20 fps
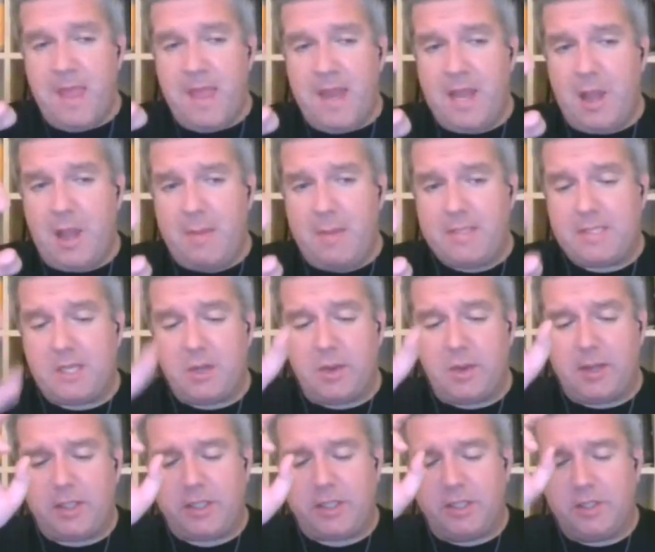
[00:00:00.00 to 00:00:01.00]
Any comments and
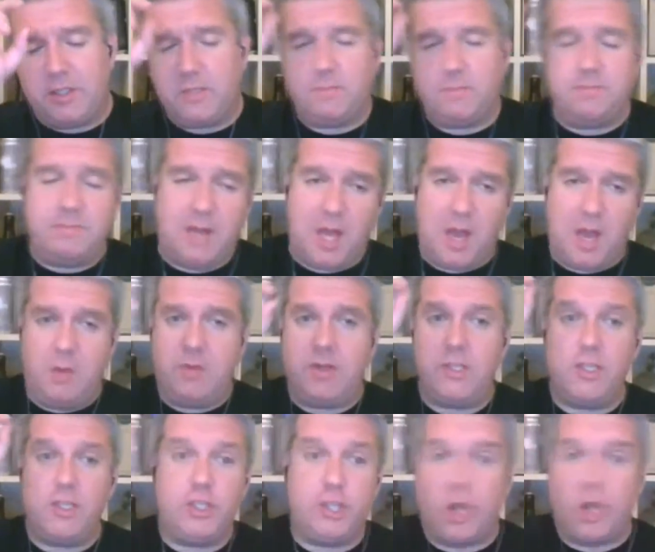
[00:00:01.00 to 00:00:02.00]
questions below?
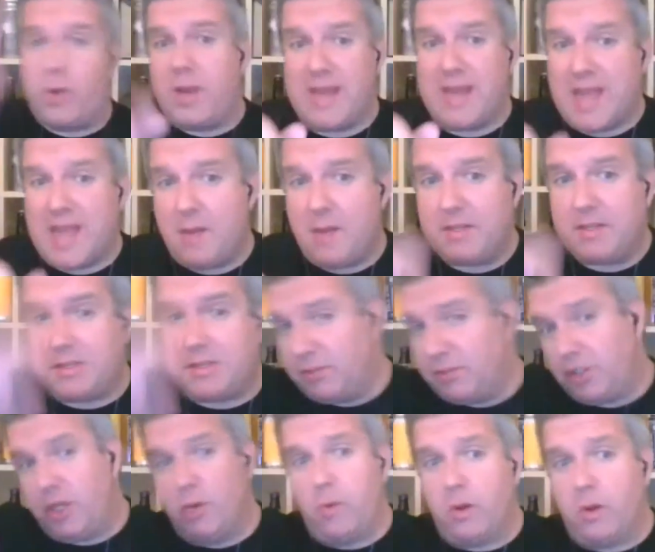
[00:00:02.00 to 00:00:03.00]
Do it now because I'm
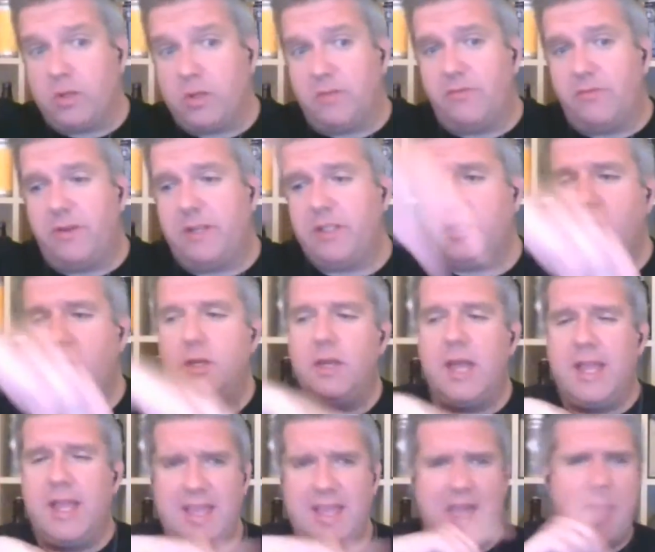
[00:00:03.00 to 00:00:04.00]
just going to walk to the fridge
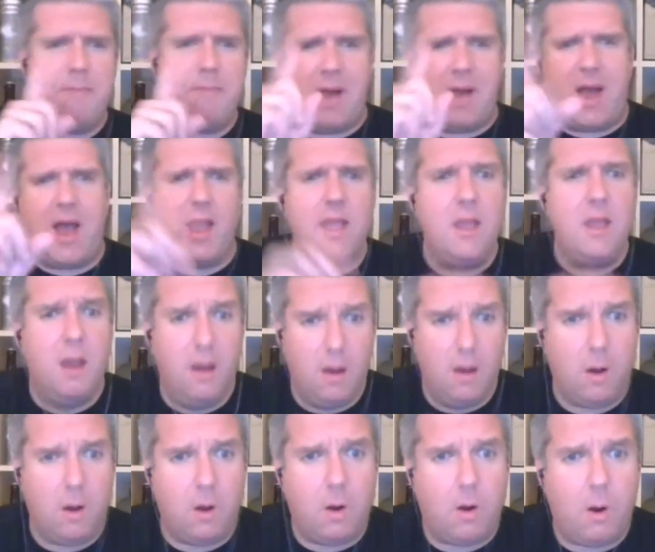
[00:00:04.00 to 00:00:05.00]
and get my
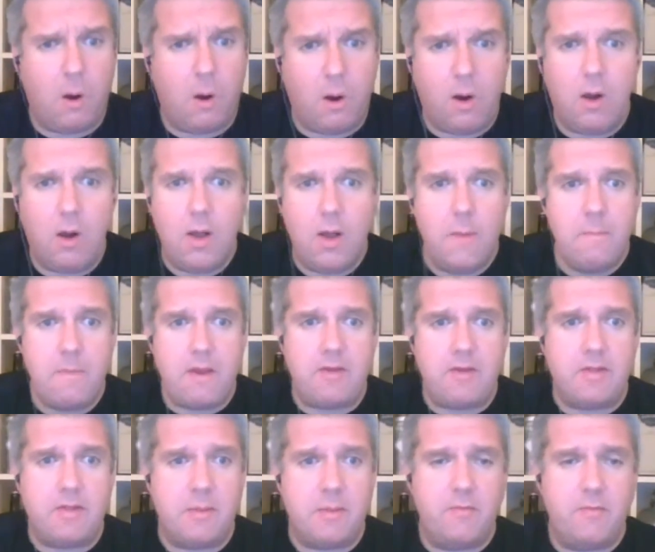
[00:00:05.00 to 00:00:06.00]
oh beer
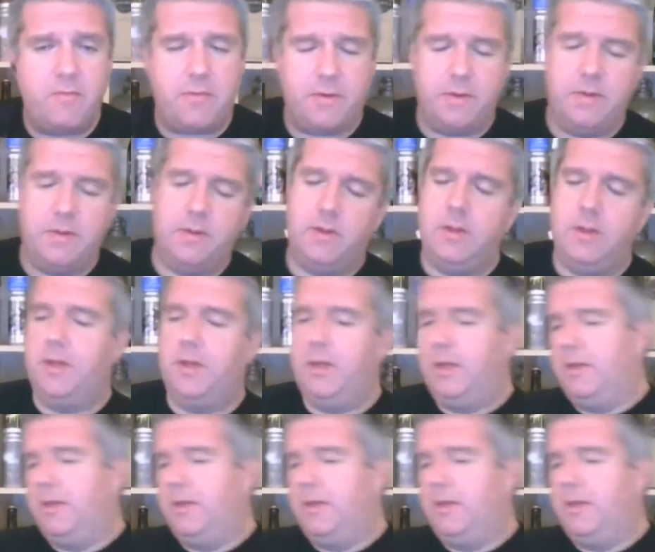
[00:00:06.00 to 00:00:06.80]
of the month.